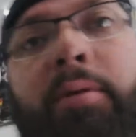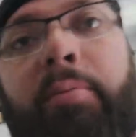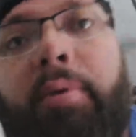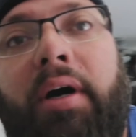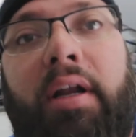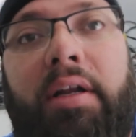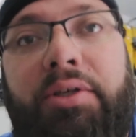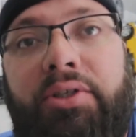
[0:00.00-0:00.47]
be
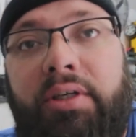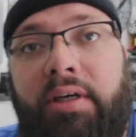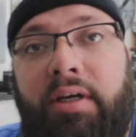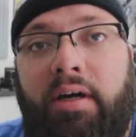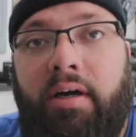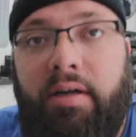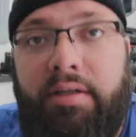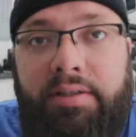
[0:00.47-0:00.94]
polishing
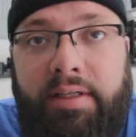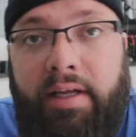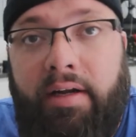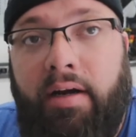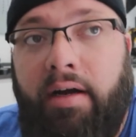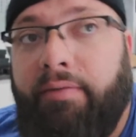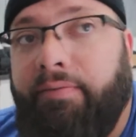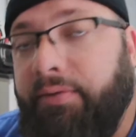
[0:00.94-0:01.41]
cars
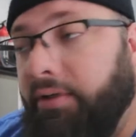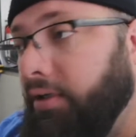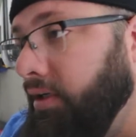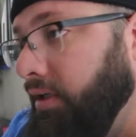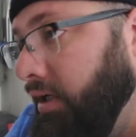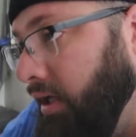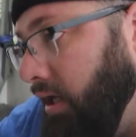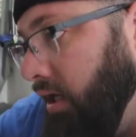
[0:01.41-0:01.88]
that
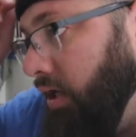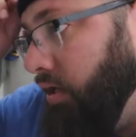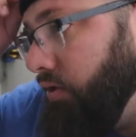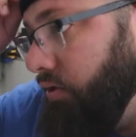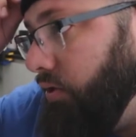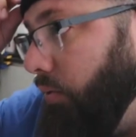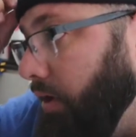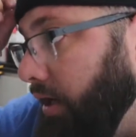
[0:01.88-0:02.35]
often.
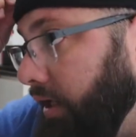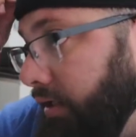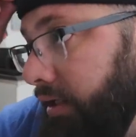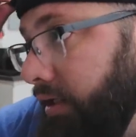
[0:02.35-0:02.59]
So what I